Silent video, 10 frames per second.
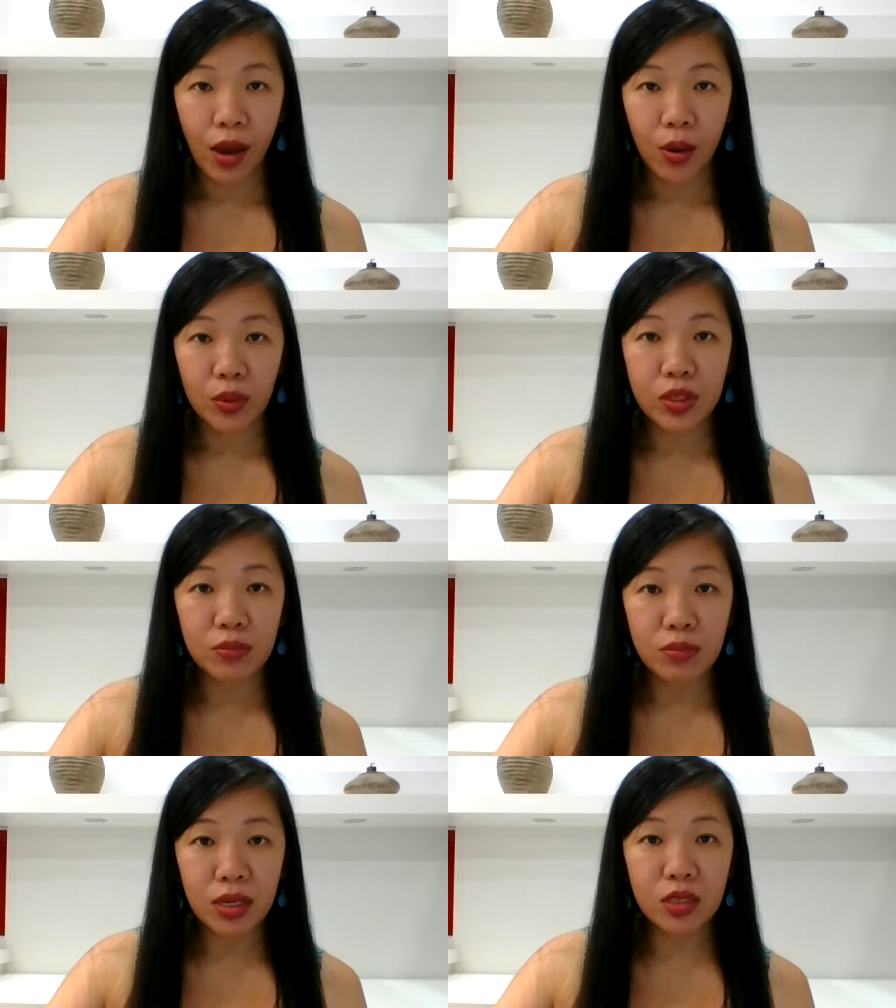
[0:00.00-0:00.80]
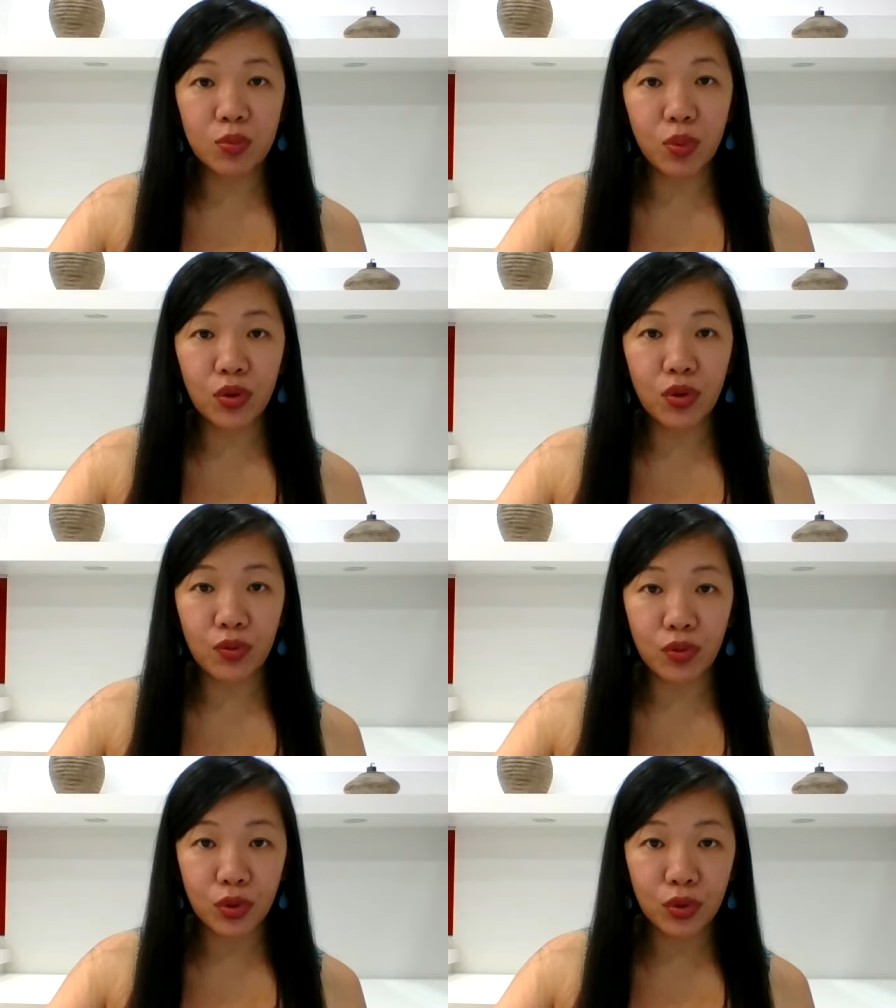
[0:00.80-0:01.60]
which means both
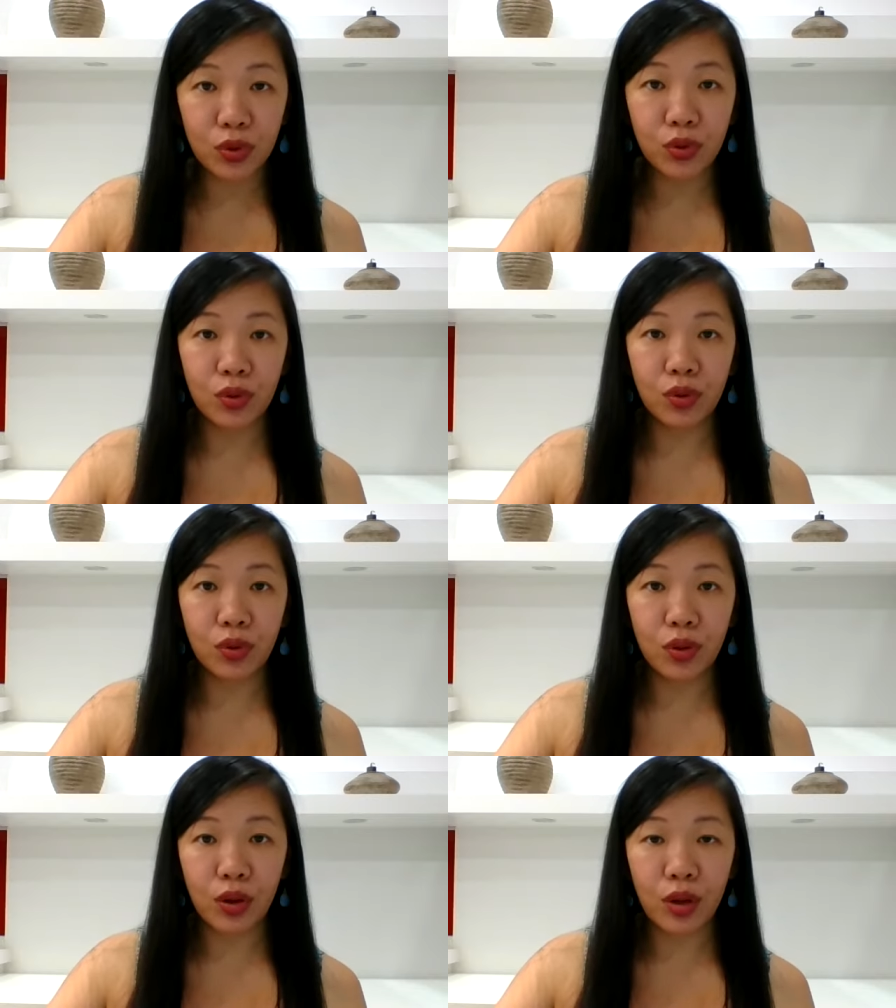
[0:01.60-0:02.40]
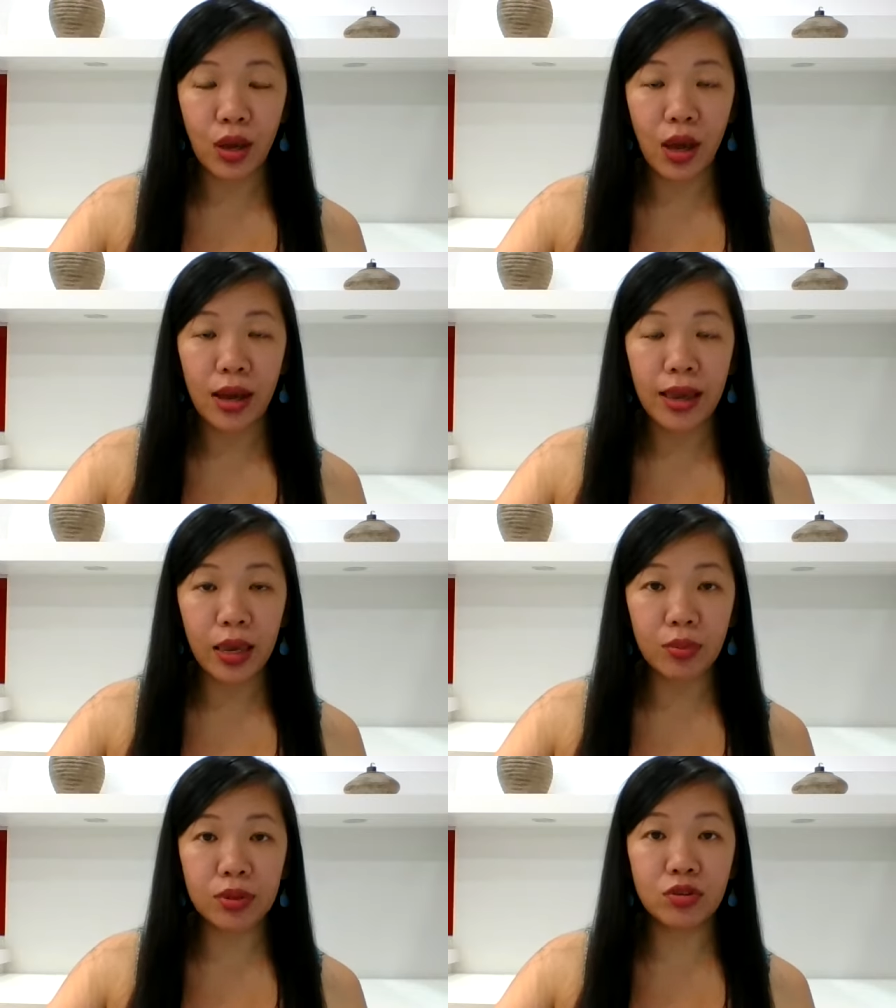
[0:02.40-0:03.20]
of you are
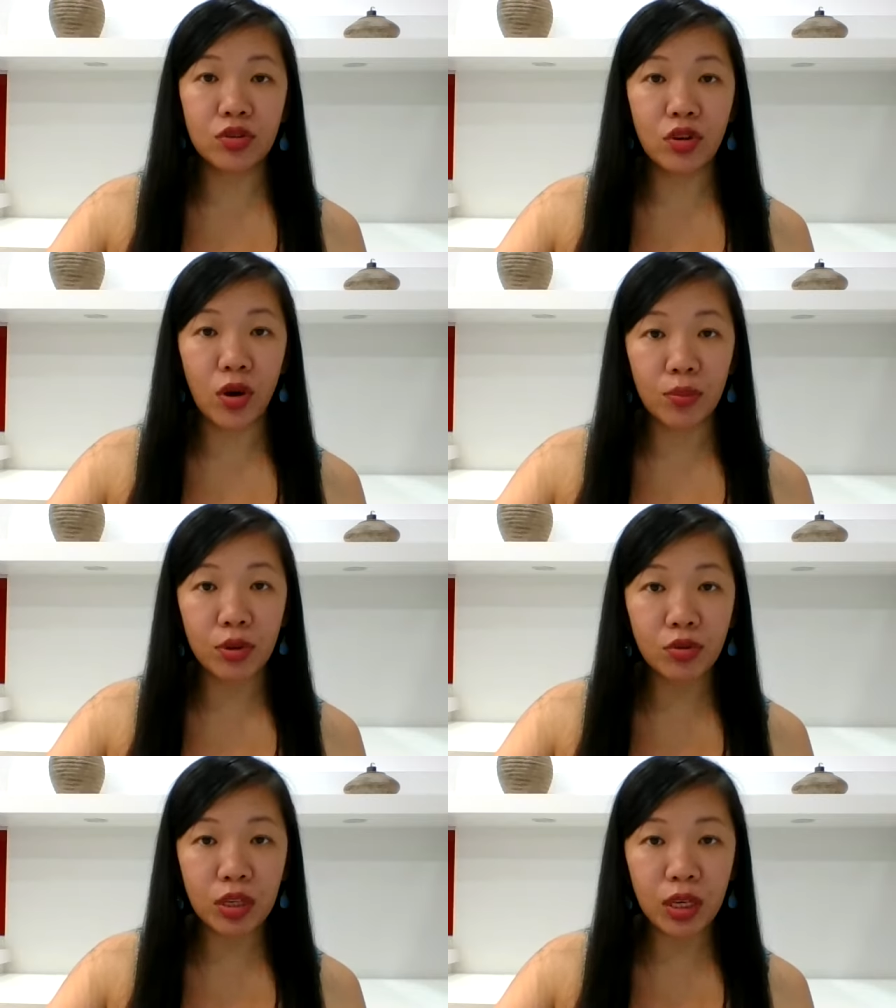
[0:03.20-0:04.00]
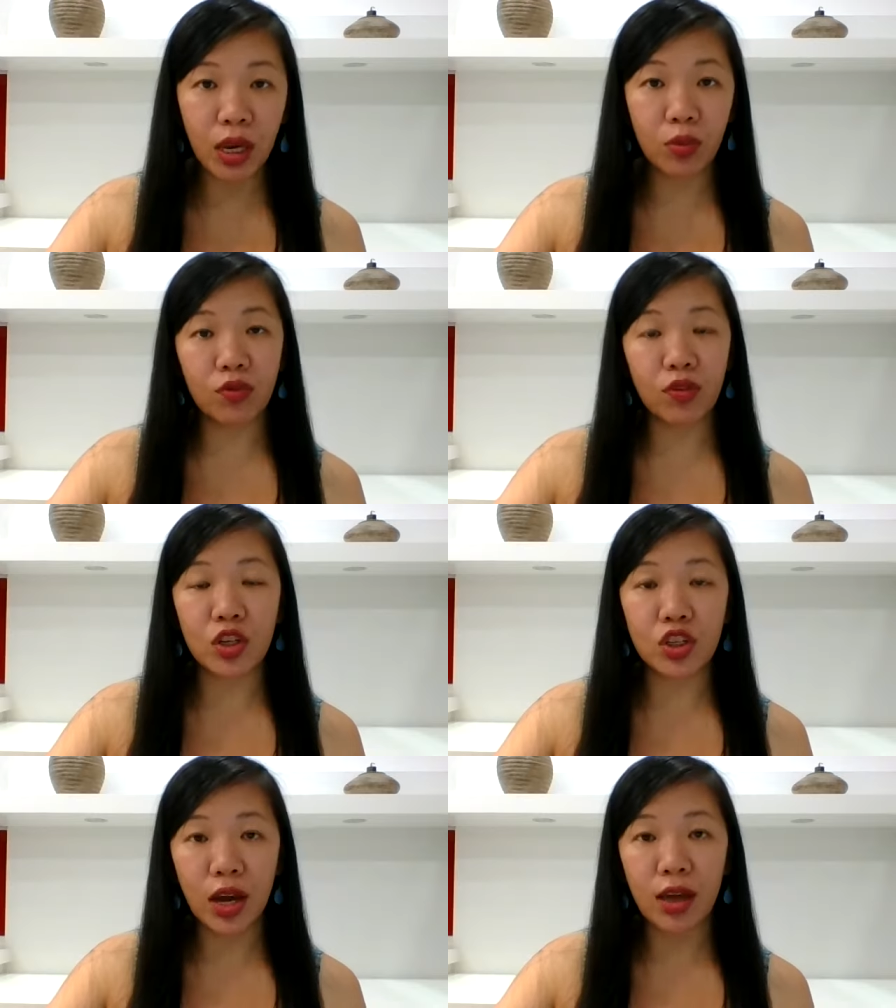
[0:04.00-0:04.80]
able to communicate with
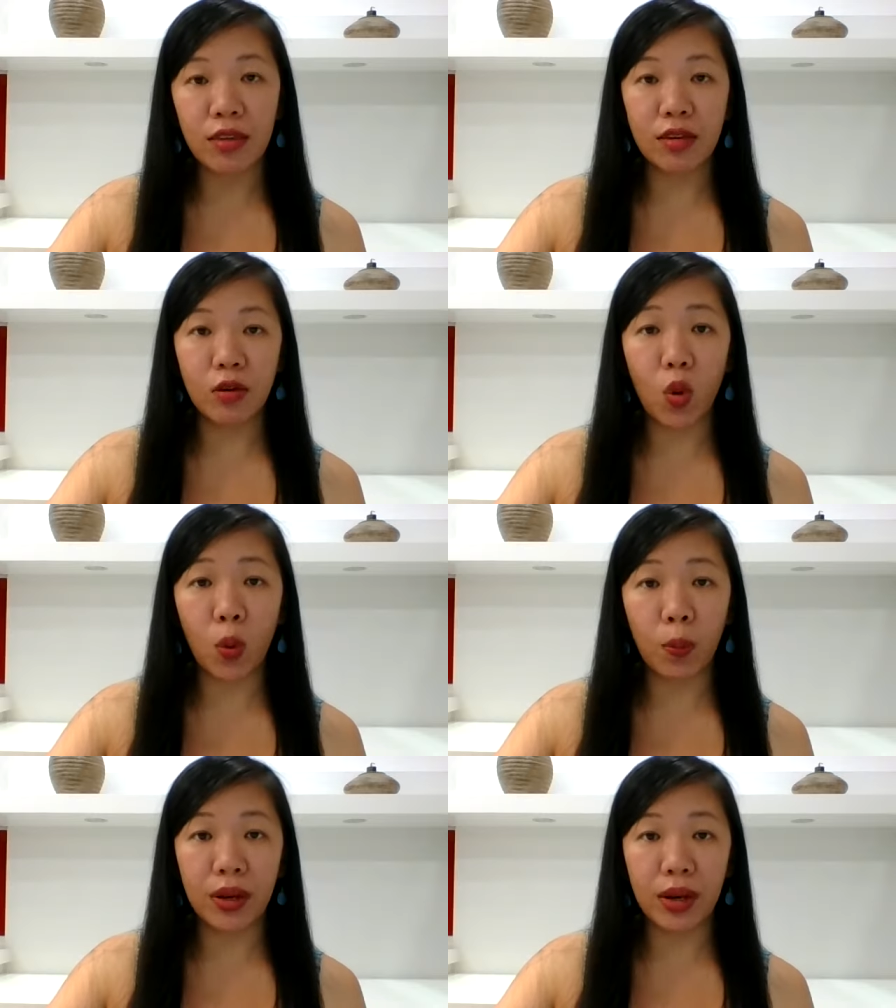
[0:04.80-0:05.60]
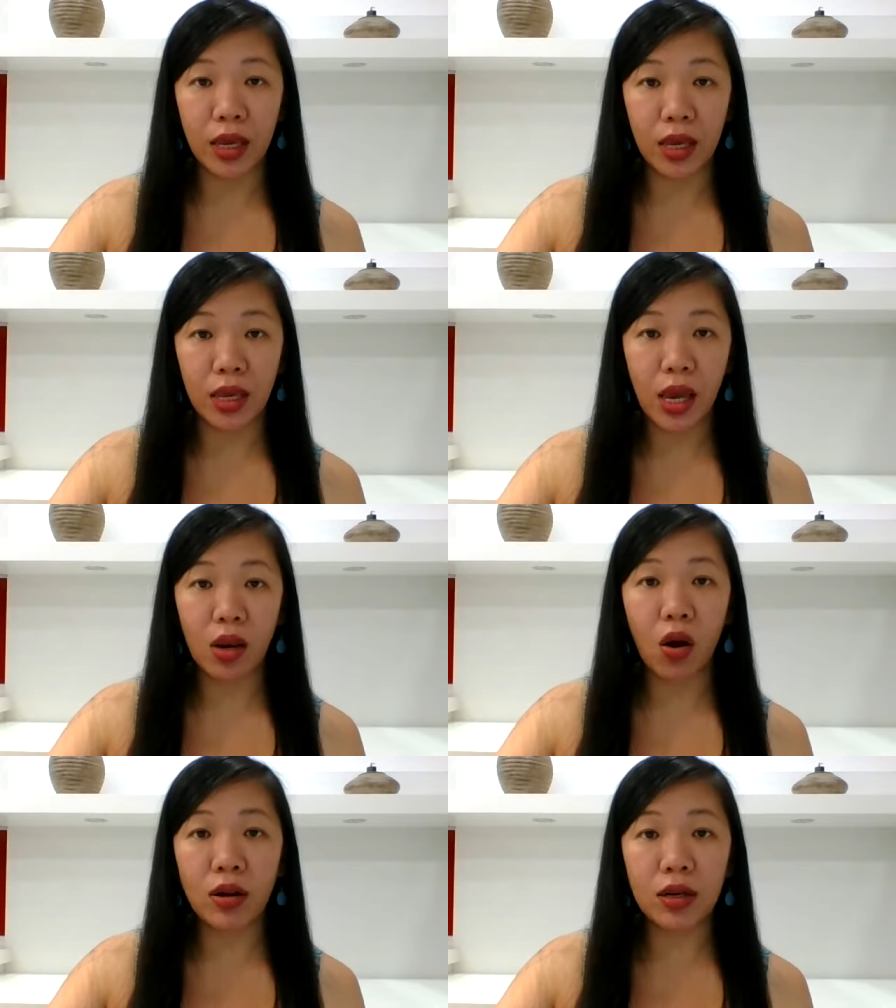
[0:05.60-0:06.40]
each other openly and
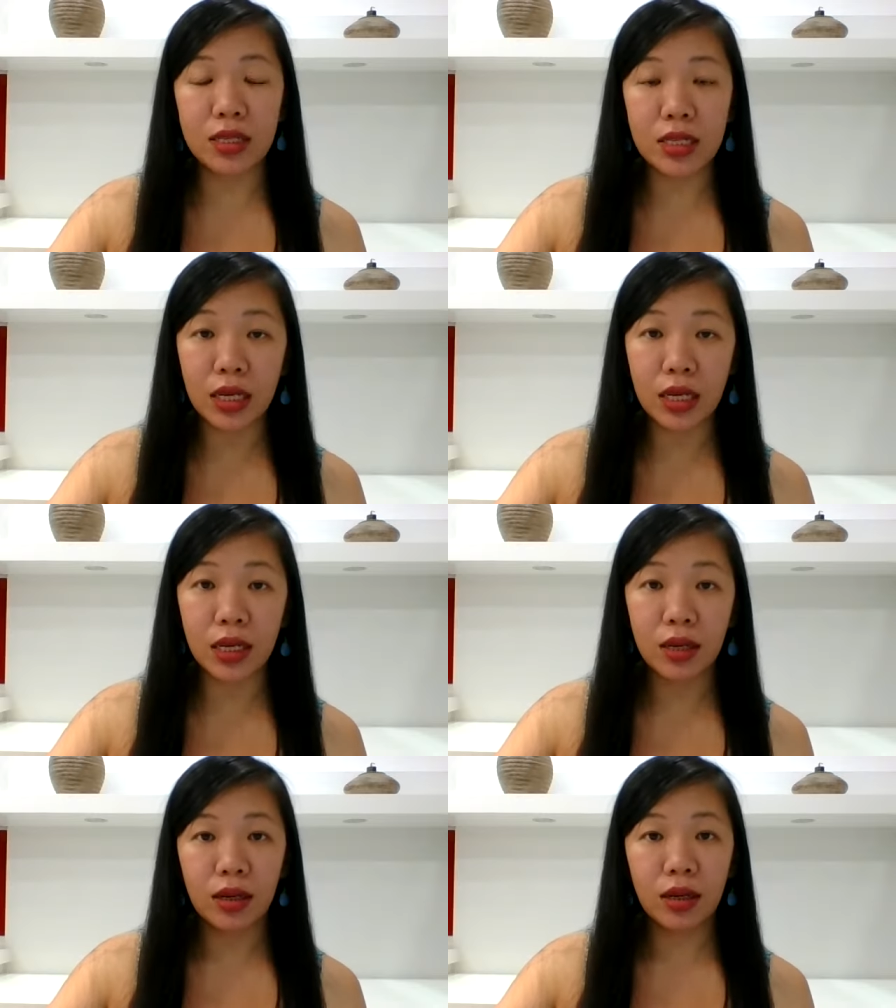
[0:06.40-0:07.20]
honestly,